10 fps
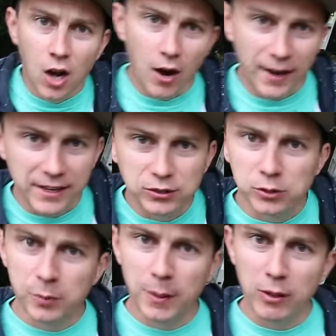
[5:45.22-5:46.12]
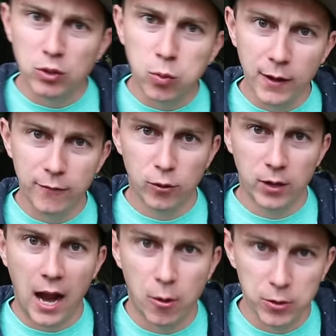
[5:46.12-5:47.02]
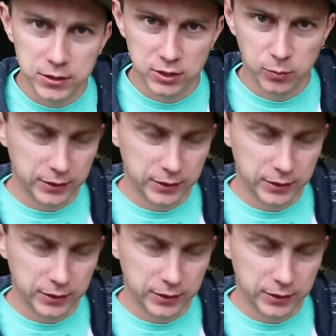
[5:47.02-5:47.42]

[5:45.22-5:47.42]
All right guys, so it's been about 24 hours since